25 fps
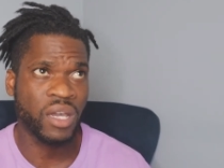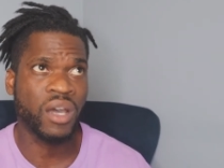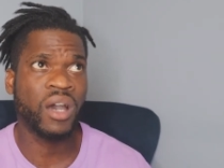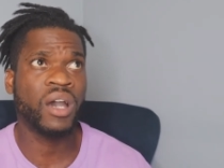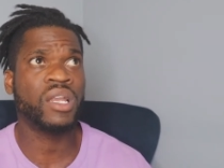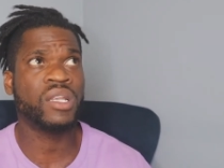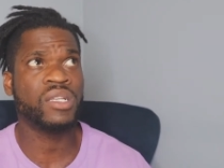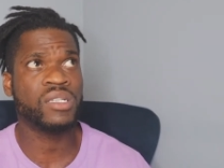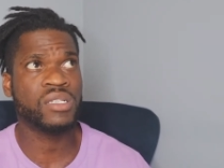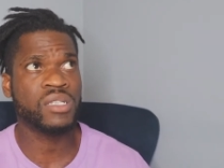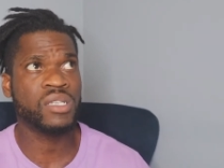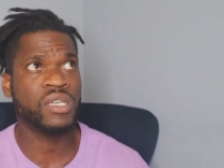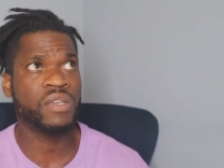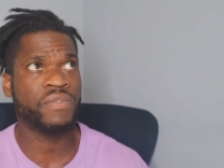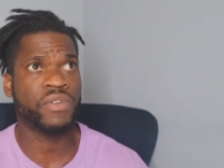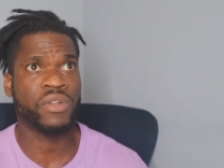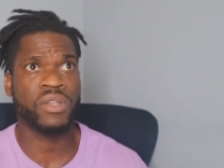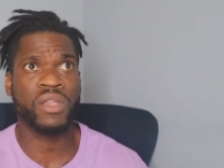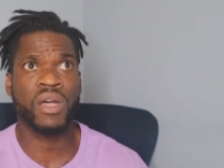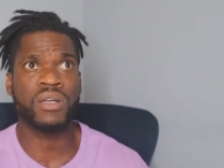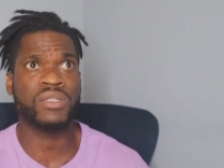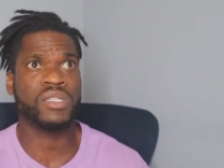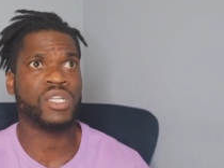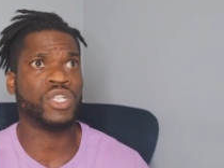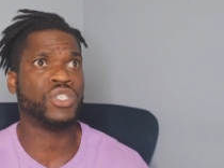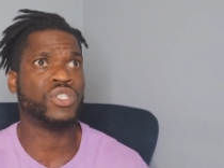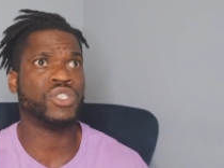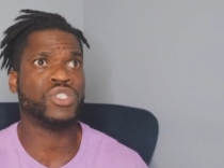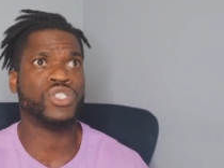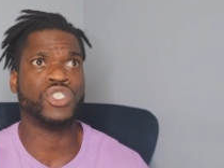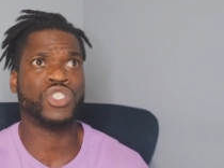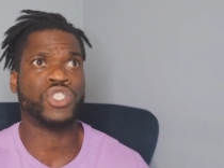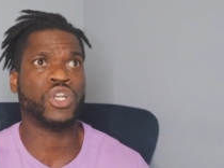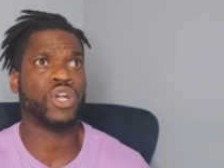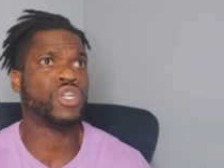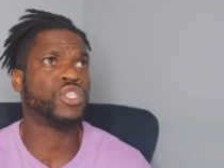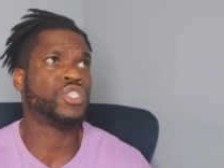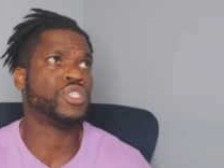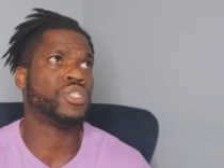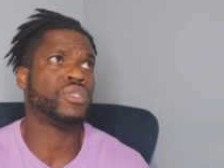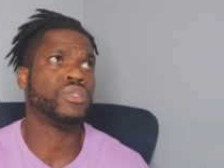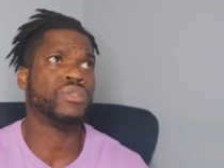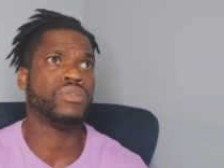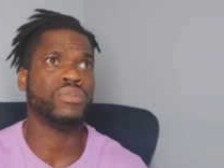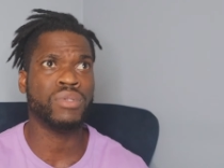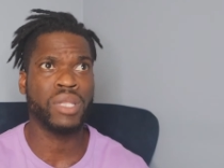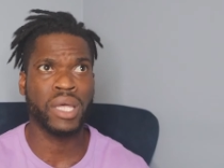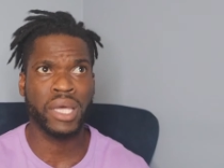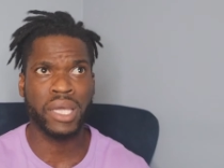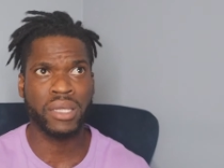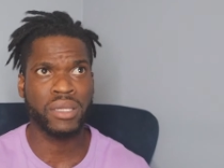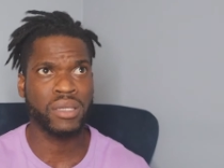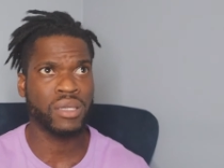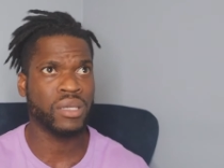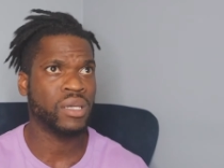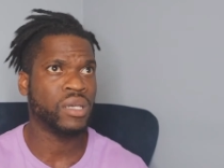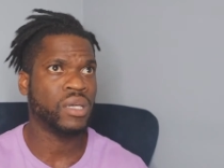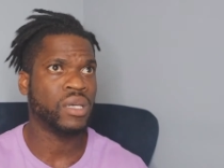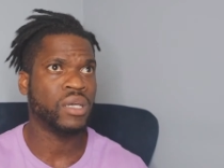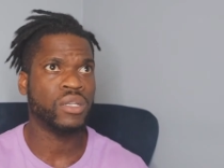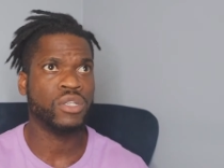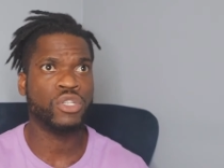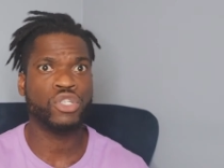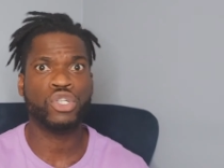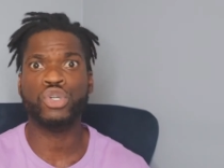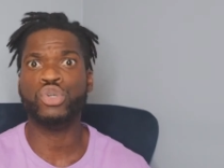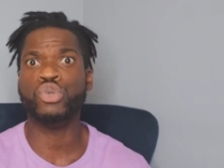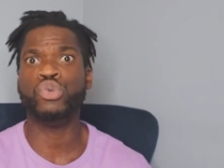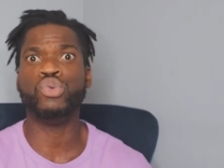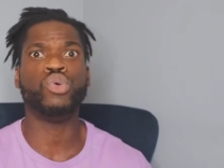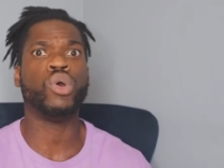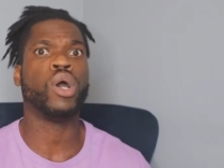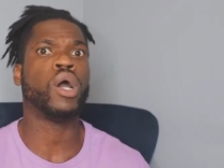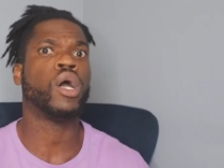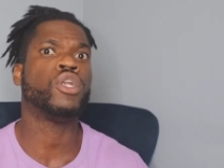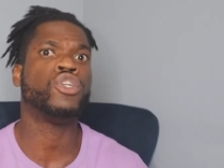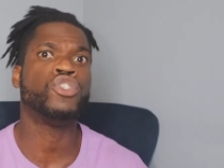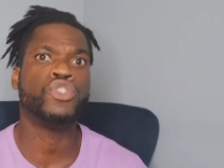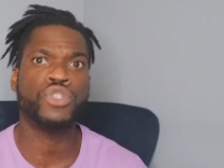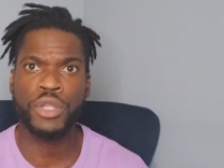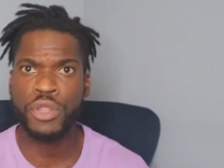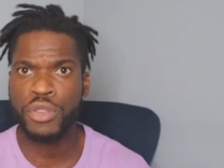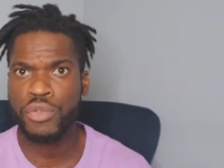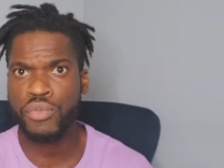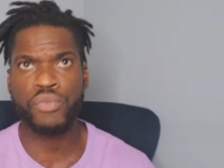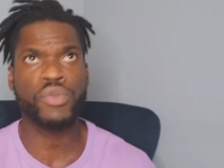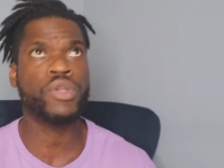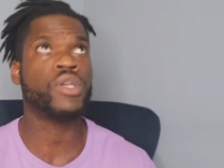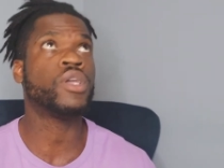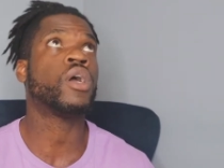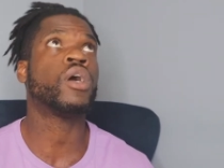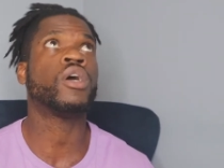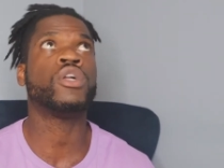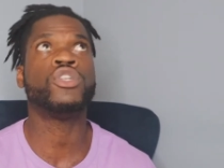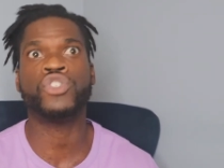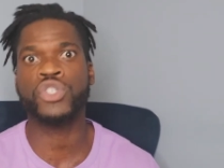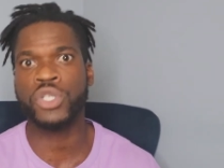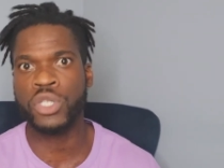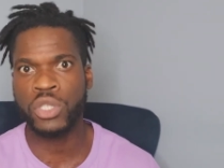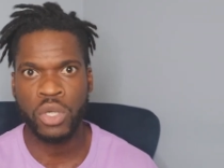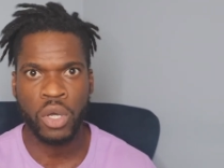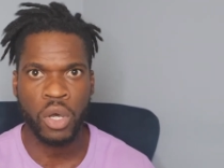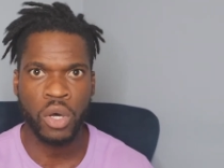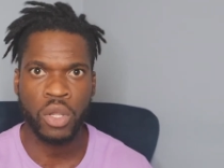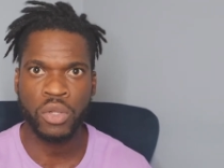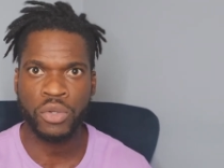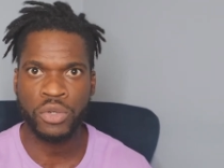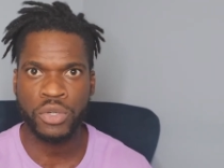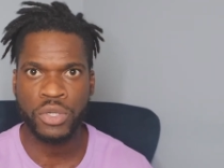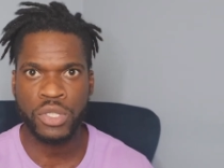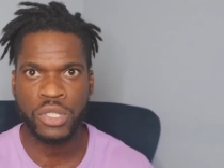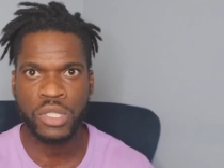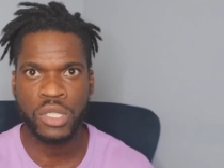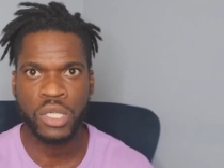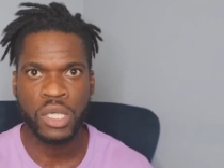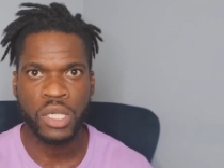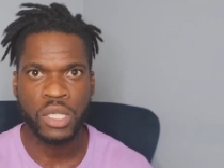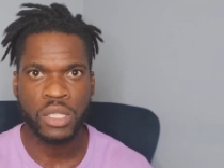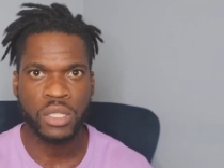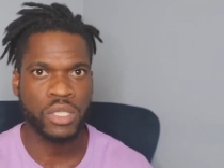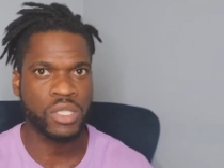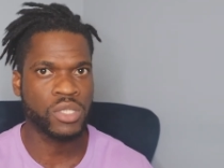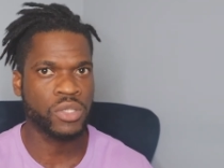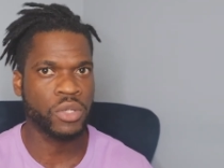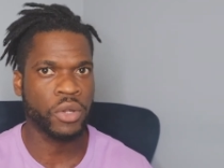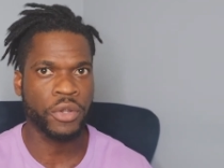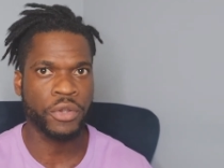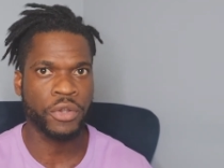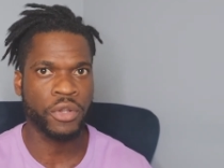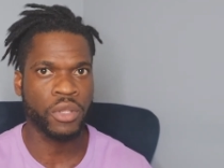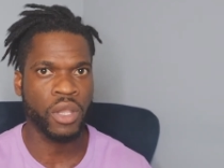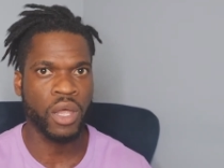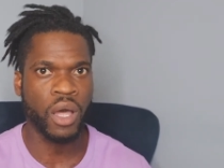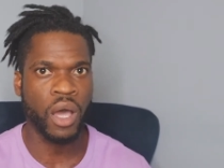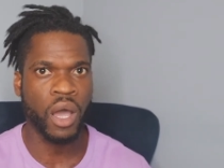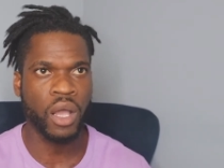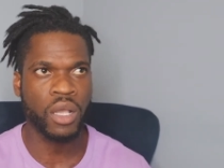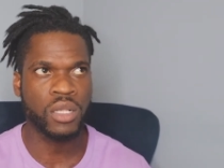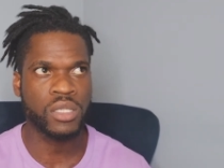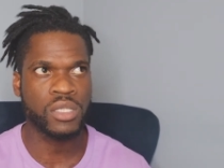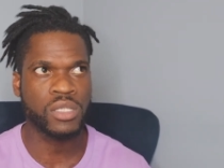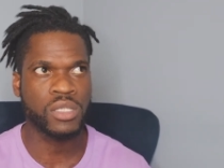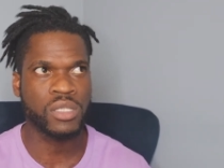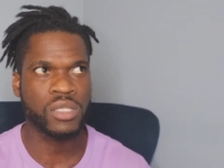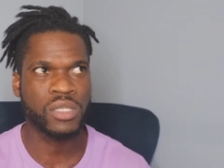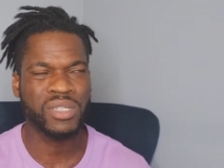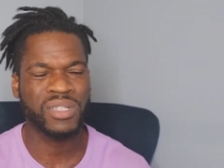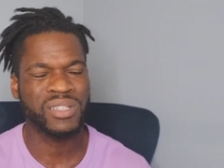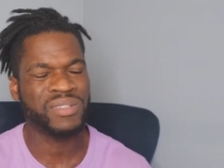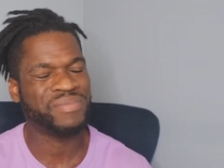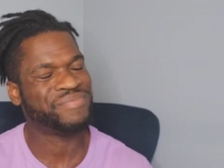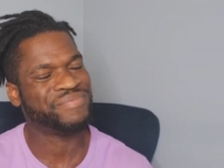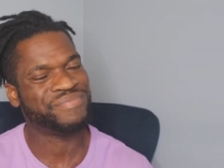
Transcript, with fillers: Like honestly, if your loctician is charging you like $200, $300 to start your locks,